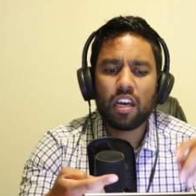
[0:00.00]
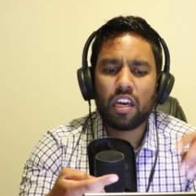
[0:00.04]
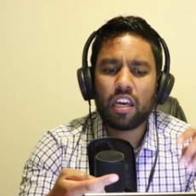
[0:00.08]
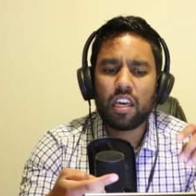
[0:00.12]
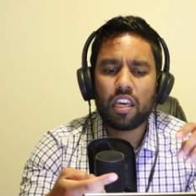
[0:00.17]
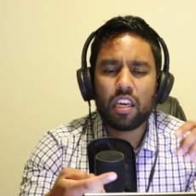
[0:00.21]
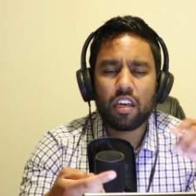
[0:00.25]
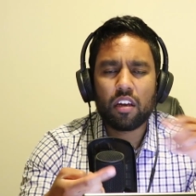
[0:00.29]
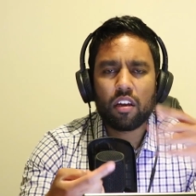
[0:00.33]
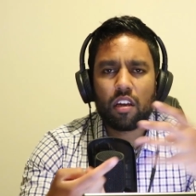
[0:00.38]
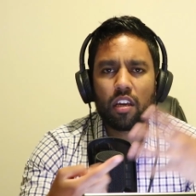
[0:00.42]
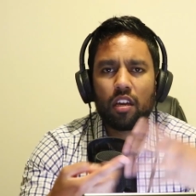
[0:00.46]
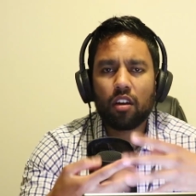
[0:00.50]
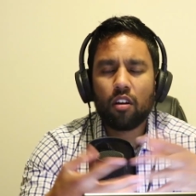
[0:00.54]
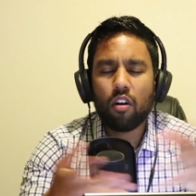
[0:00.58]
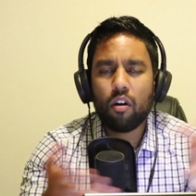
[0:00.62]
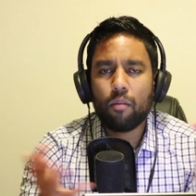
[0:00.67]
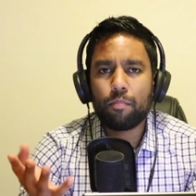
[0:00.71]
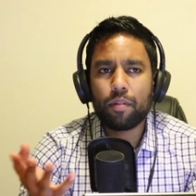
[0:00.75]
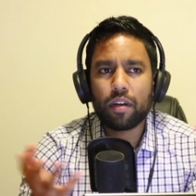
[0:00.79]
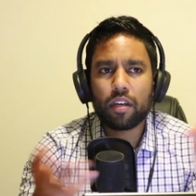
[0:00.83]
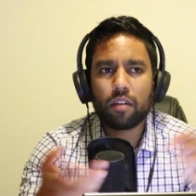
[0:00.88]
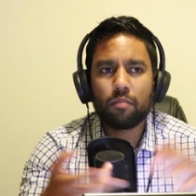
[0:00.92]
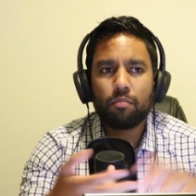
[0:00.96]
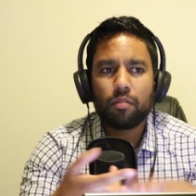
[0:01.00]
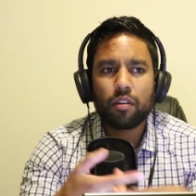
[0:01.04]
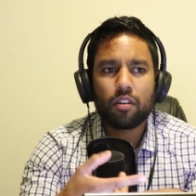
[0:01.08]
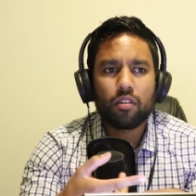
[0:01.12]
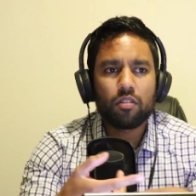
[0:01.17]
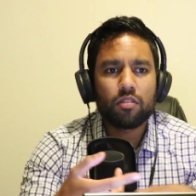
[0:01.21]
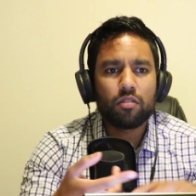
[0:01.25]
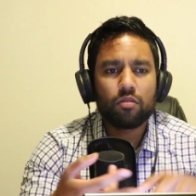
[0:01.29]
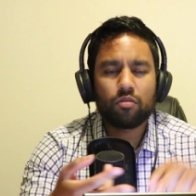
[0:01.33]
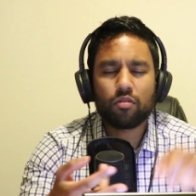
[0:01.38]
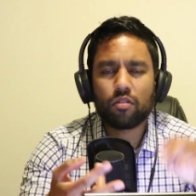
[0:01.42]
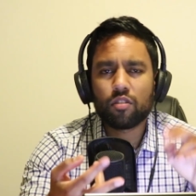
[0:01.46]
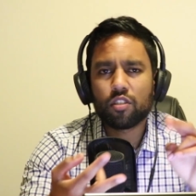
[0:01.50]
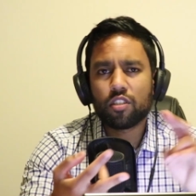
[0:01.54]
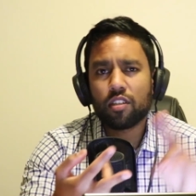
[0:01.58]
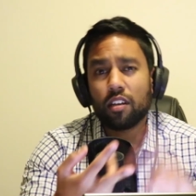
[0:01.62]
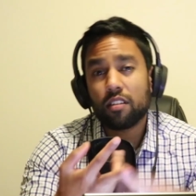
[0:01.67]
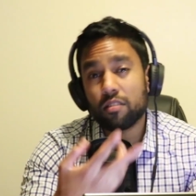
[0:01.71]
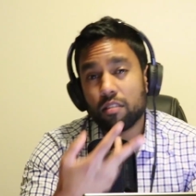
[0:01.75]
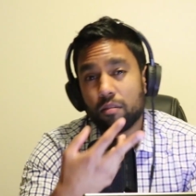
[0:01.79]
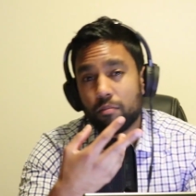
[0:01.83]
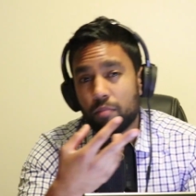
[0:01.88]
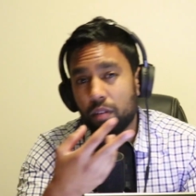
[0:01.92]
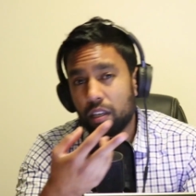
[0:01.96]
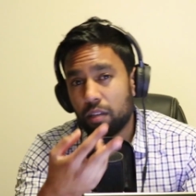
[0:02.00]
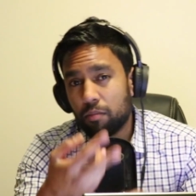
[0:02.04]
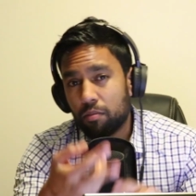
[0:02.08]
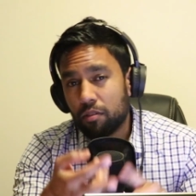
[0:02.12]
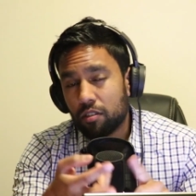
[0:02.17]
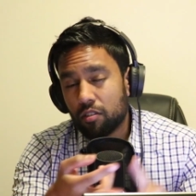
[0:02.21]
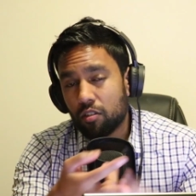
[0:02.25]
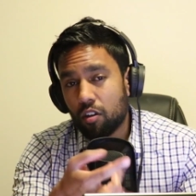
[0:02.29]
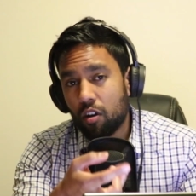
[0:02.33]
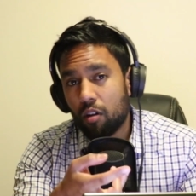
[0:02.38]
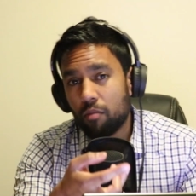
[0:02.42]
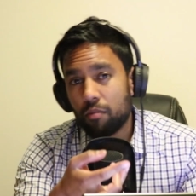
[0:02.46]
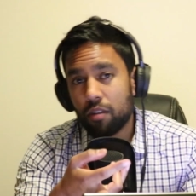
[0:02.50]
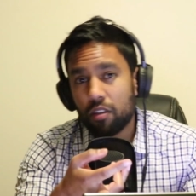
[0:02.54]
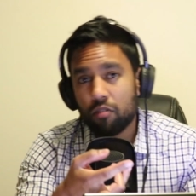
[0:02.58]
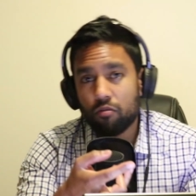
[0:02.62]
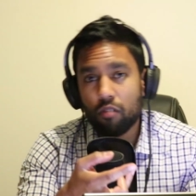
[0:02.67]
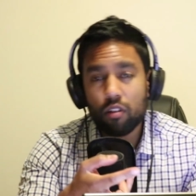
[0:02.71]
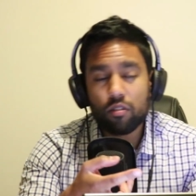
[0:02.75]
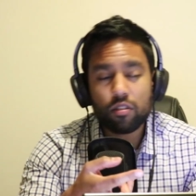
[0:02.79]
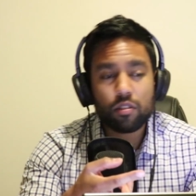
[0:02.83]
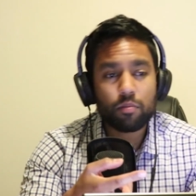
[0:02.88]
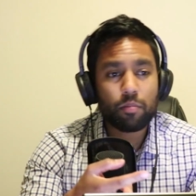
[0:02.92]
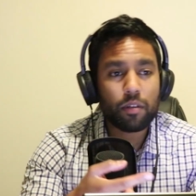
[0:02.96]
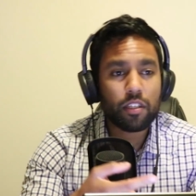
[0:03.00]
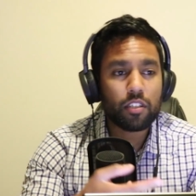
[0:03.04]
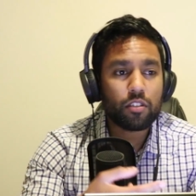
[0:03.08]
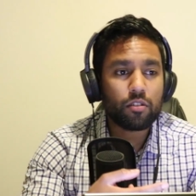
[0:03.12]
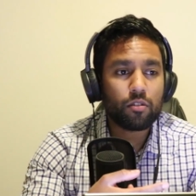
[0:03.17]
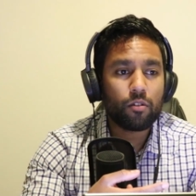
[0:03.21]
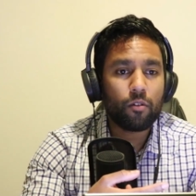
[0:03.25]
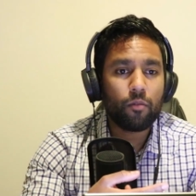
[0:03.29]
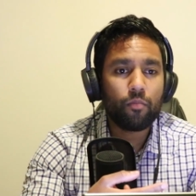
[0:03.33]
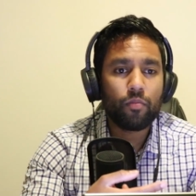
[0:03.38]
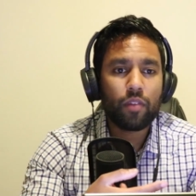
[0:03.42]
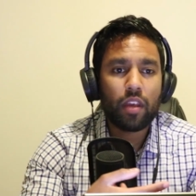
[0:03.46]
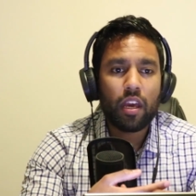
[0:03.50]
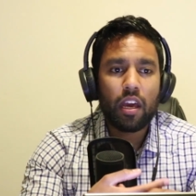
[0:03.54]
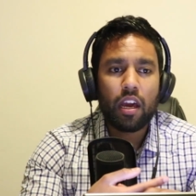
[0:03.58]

He he got big because he was on Justin Bieber's Comedy Roast special.